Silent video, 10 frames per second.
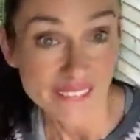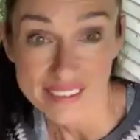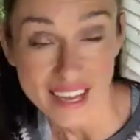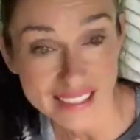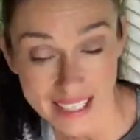
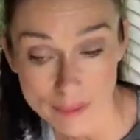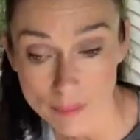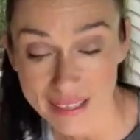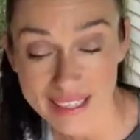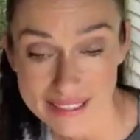then next time
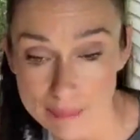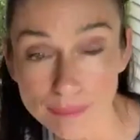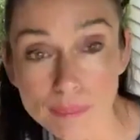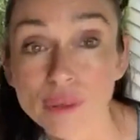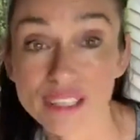you make it,
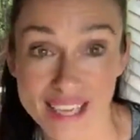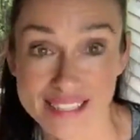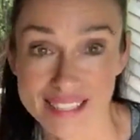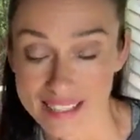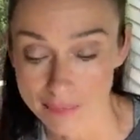simply put
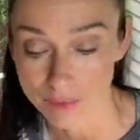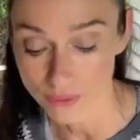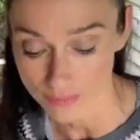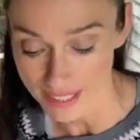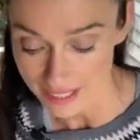less in,
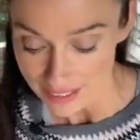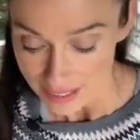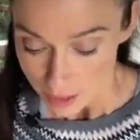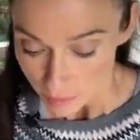all right?